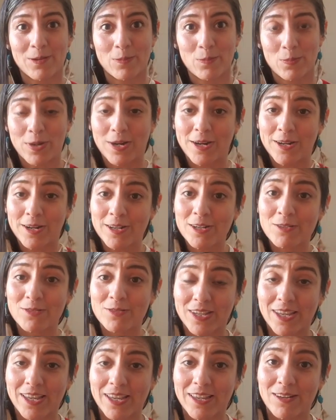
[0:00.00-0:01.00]
part of
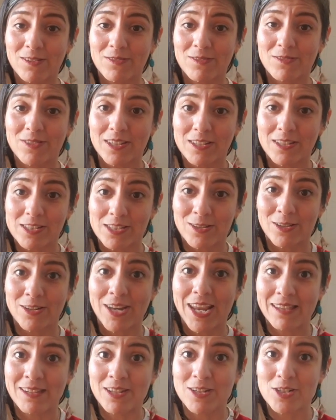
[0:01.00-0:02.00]
its own
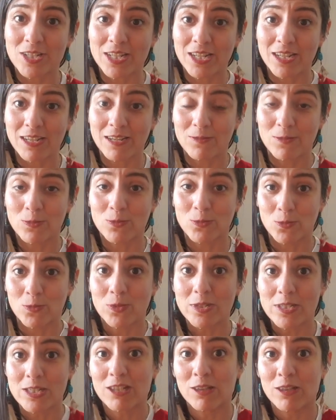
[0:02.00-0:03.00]
energy
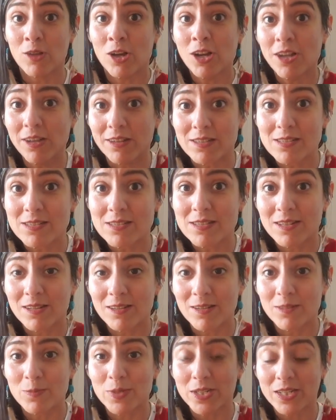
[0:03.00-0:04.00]
was lost,
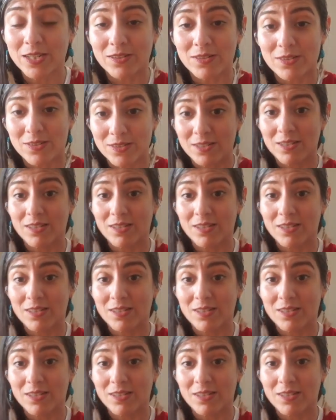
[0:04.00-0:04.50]
because